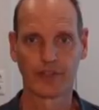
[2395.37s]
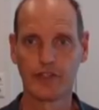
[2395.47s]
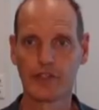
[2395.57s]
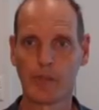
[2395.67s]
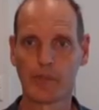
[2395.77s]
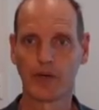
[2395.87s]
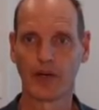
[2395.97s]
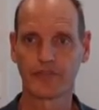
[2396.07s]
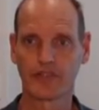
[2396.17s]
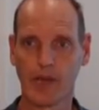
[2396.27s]
the number
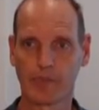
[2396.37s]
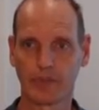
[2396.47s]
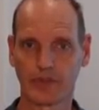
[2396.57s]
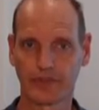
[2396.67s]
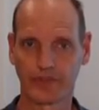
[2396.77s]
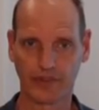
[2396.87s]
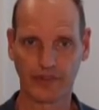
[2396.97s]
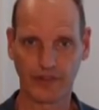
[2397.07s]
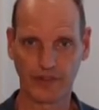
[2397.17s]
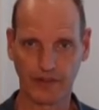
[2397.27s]
of sample
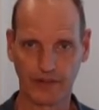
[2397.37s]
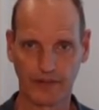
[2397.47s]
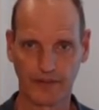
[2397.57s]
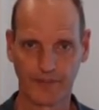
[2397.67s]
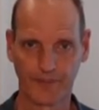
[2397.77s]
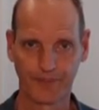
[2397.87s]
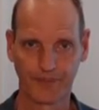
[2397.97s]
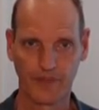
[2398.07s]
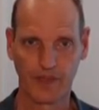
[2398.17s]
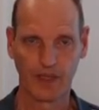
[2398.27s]
successes.
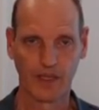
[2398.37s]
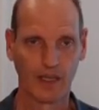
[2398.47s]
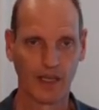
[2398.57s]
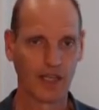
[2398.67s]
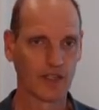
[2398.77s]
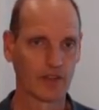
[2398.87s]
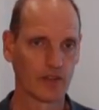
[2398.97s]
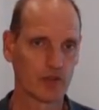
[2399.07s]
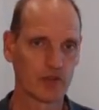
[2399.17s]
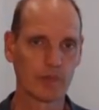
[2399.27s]
And
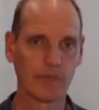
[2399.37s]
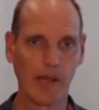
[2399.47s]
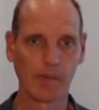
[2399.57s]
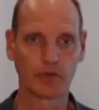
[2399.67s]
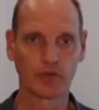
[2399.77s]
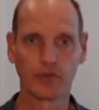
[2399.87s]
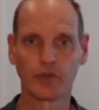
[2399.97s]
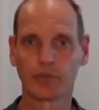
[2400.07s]
you should be able to use